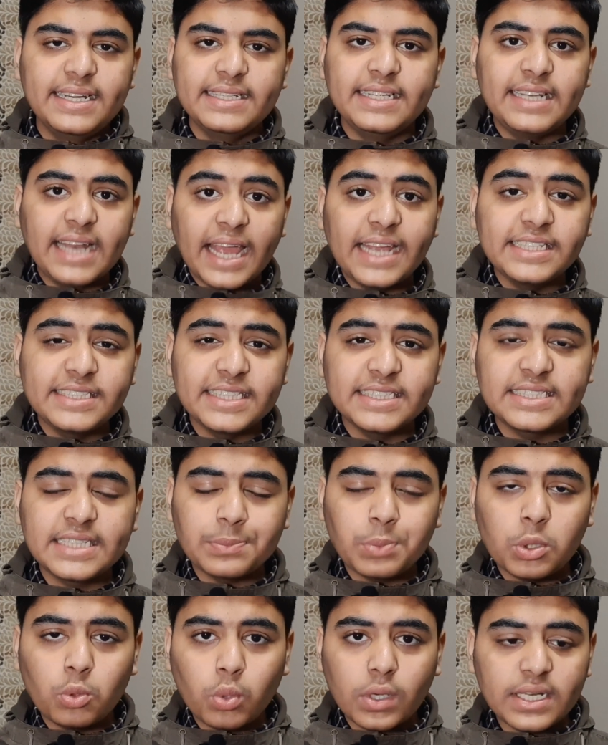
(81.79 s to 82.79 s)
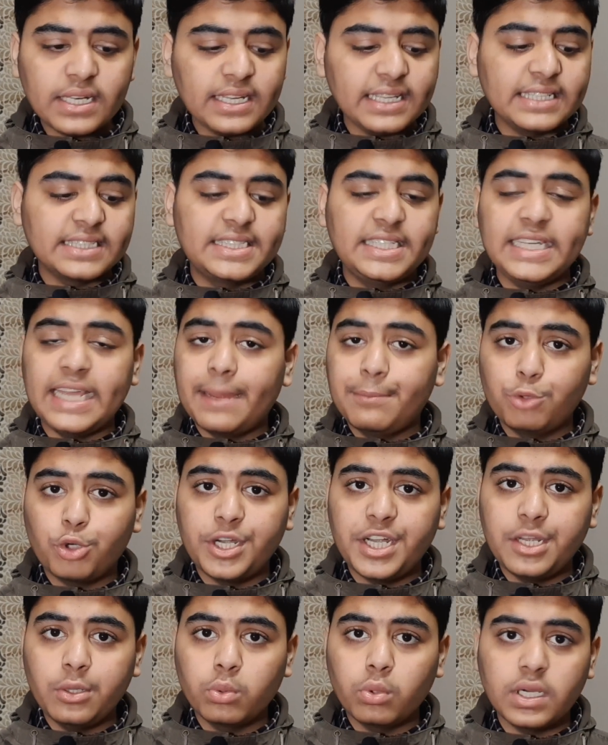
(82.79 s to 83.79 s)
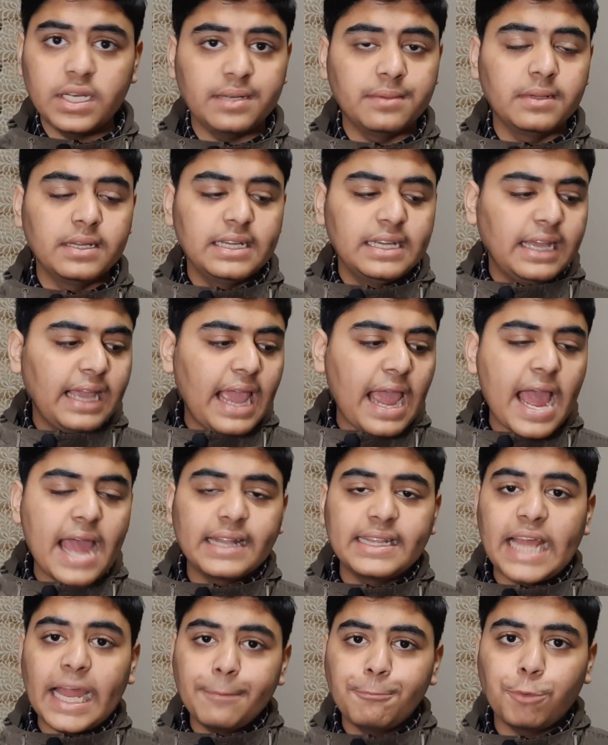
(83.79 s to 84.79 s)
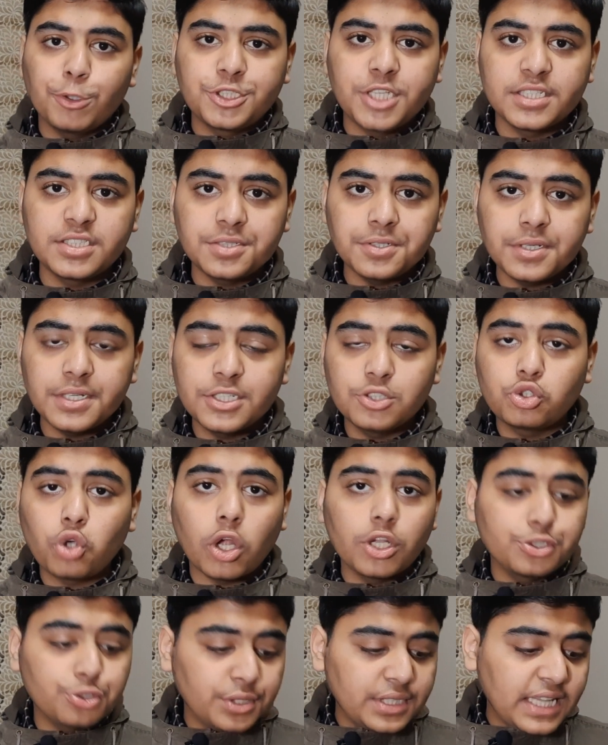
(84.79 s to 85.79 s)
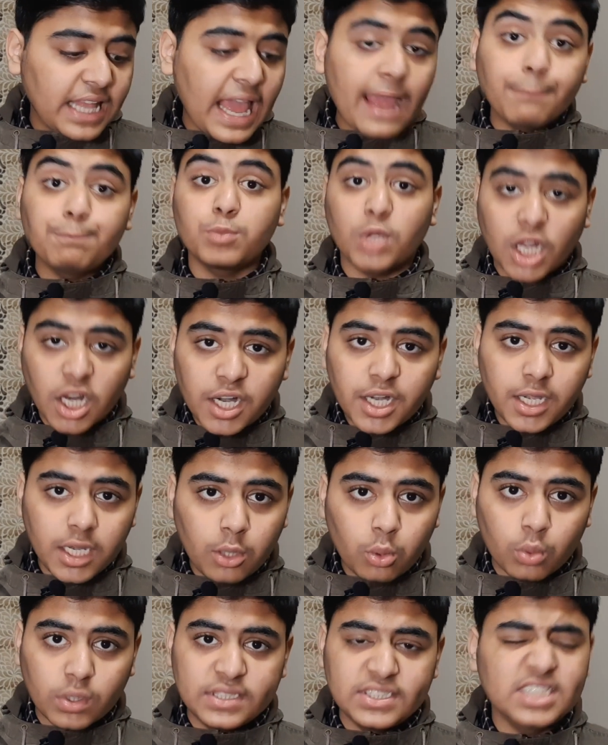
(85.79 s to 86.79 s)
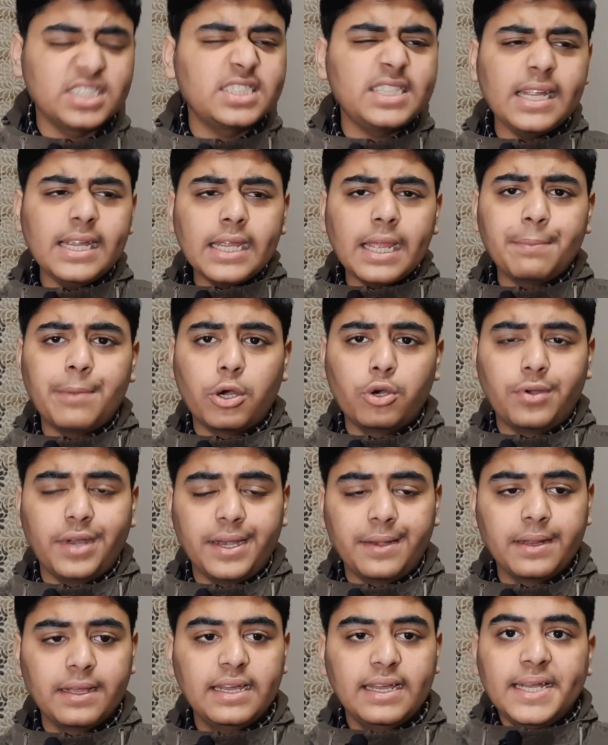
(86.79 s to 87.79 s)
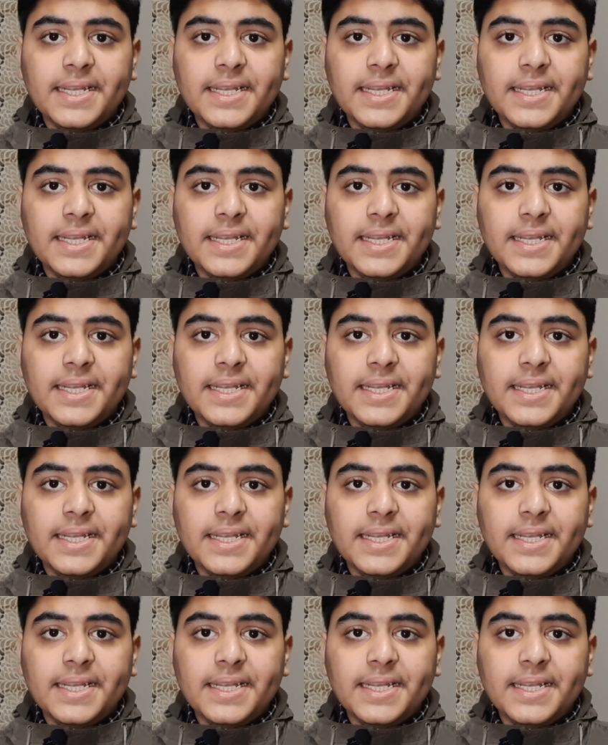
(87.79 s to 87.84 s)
The 9611 is the M21 and that processor is also in the M31. Just think about it.